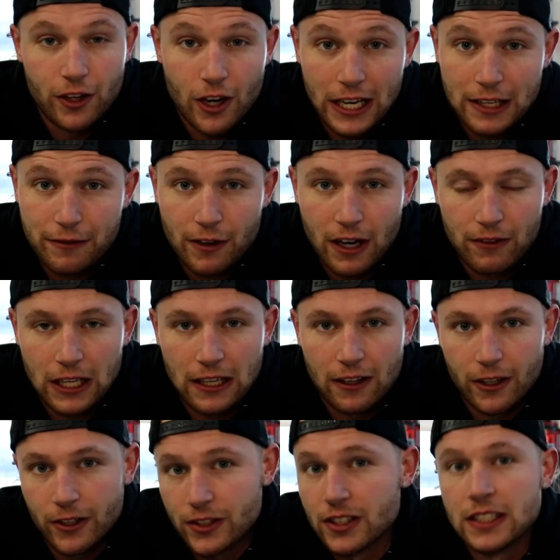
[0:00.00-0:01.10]
ninety-five
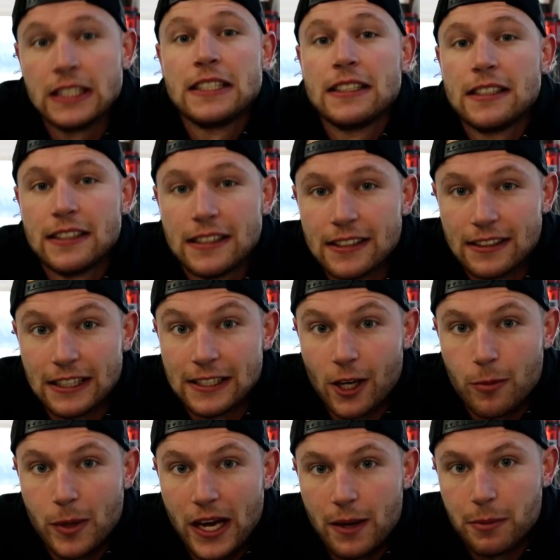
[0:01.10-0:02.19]
kilos. Let's
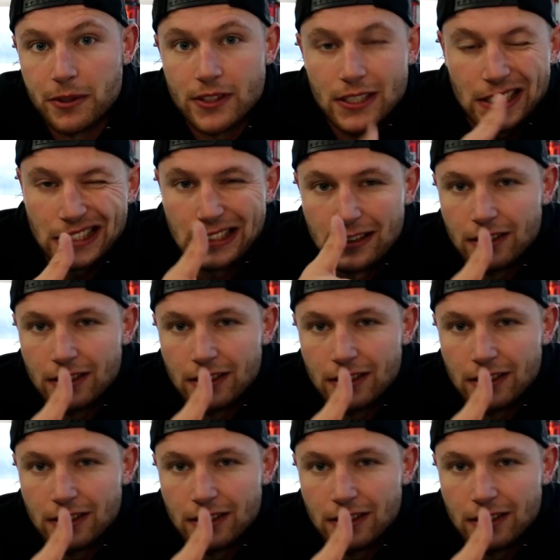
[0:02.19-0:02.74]
hope it happens.